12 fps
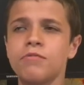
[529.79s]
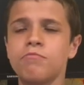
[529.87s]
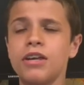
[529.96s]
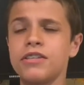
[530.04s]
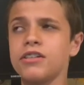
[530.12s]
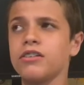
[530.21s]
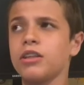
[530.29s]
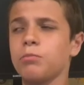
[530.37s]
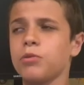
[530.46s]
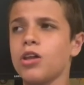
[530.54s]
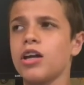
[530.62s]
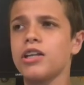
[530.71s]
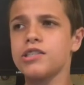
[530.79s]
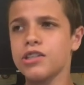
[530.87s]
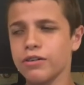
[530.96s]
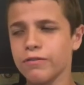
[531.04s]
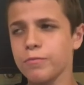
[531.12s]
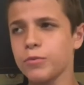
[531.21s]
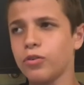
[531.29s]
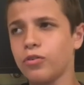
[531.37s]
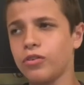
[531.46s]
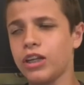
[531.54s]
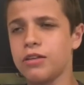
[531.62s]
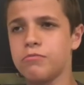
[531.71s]
Basically, the plot is a
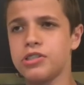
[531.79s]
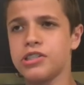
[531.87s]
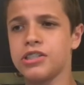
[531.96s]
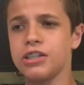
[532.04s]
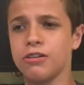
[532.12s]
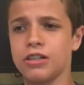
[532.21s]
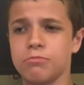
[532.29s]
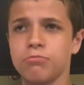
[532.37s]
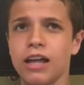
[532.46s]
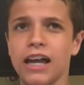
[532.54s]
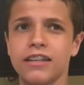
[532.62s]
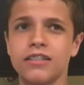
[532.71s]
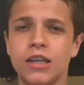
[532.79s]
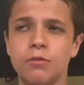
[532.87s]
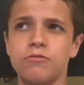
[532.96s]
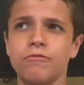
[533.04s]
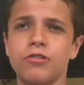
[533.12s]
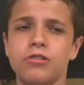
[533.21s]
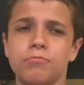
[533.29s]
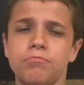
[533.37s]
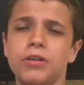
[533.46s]
criminal named Sirius Black escapes from this